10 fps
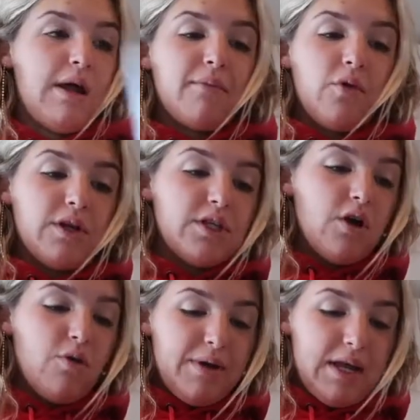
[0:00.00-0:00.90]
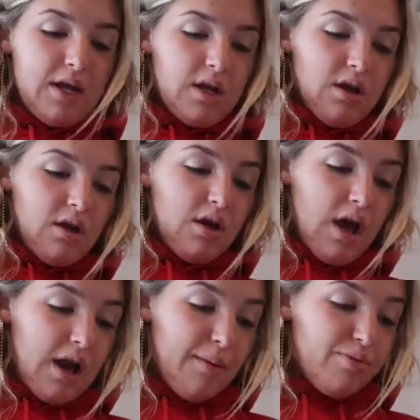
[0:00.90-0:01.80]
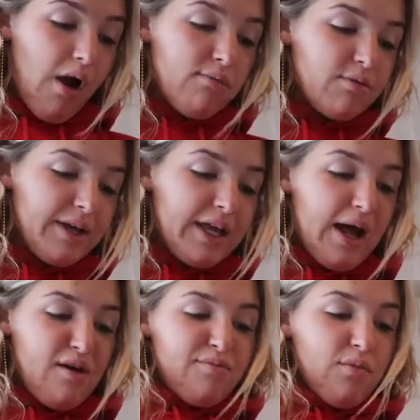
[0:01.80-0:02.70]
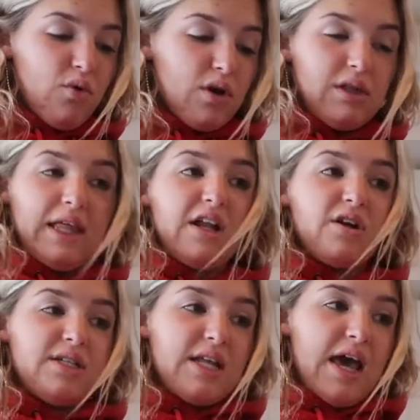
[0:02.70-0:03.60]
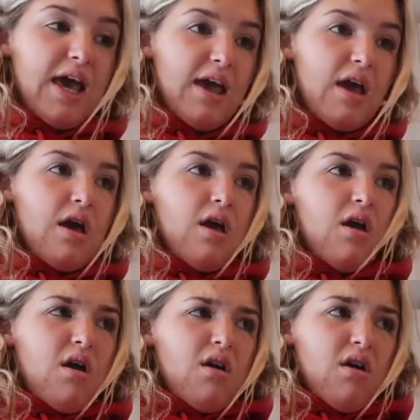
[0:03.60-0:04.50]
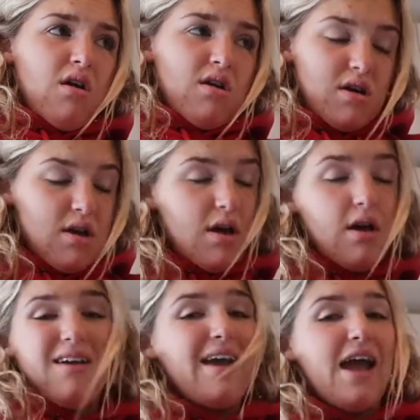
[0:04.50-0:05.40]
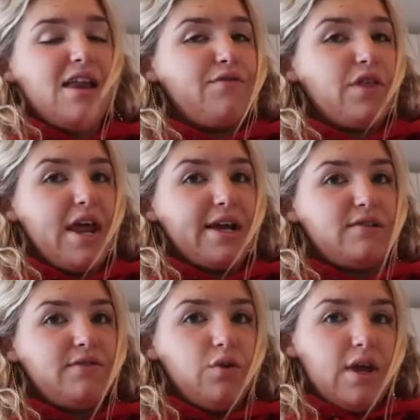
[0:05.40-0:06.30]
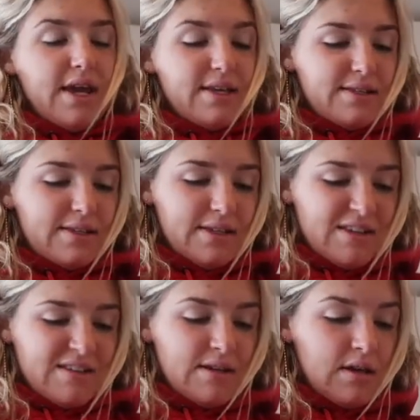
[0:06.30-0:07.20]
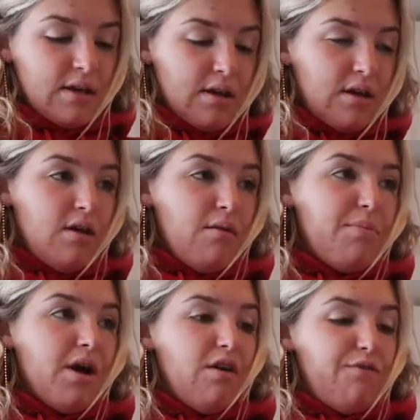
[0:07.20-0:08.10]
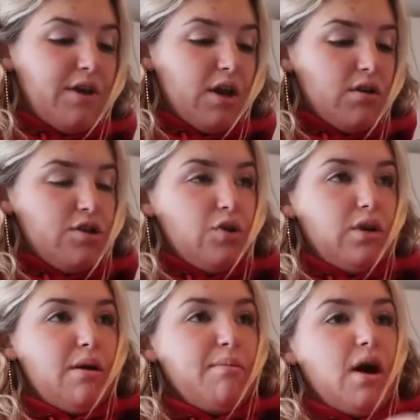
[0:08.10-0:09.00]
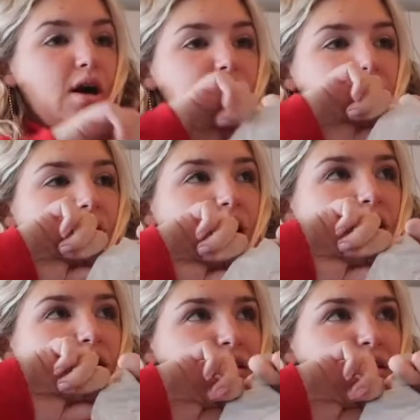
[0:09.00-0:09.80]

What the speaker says: I'm going to open, and I'm probably gonna have more later today and for the next few days, but figured do an unboxing.